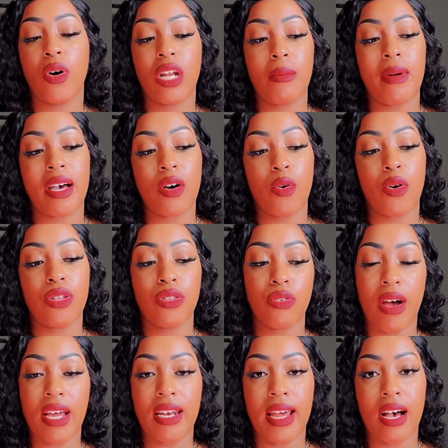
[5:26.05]
What am I going through
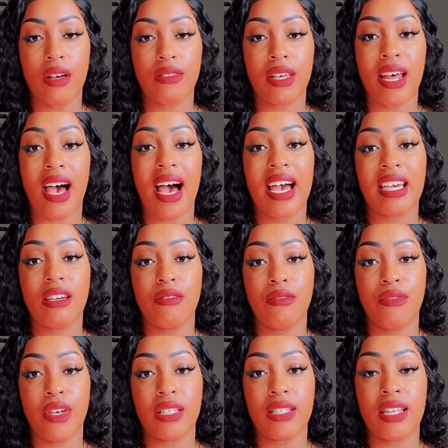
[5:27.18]
right now that I can
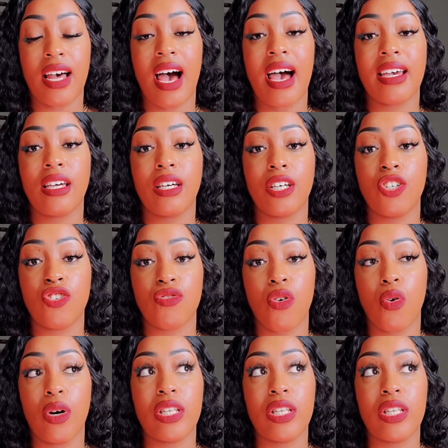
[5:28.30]
fix, that I can control?